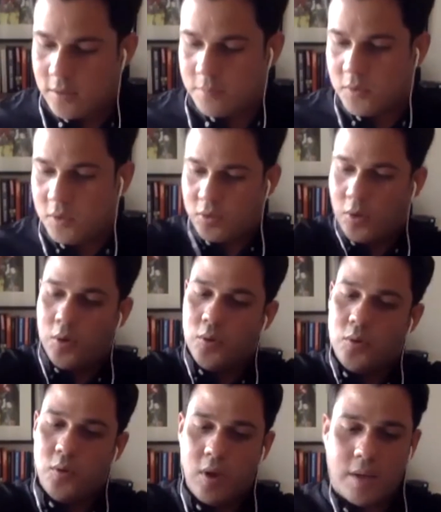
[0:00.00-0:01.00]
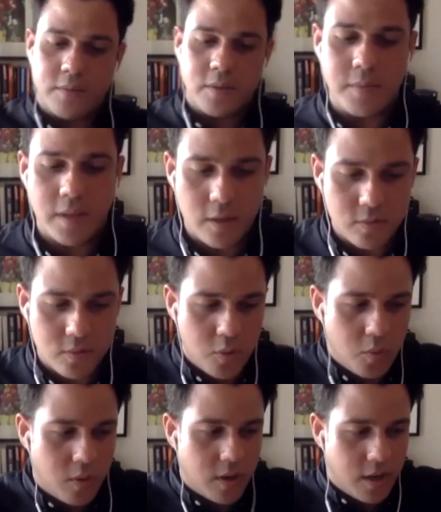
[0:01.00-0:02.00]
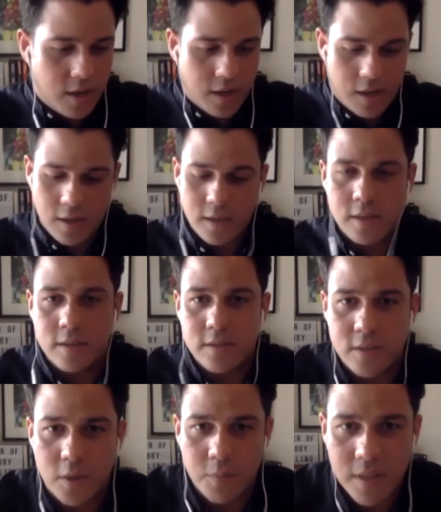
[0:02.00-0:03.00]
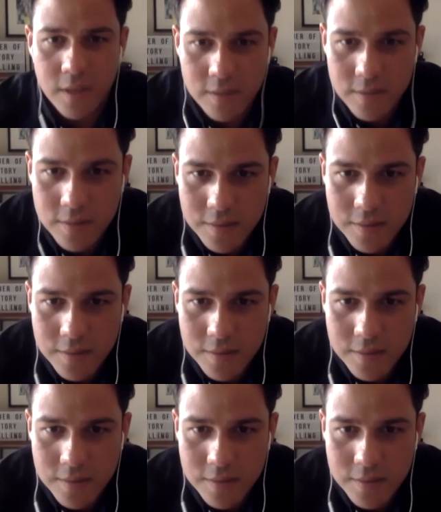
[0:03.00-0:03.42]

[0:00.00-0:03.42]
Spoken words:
So do you have something else that you want to share with us?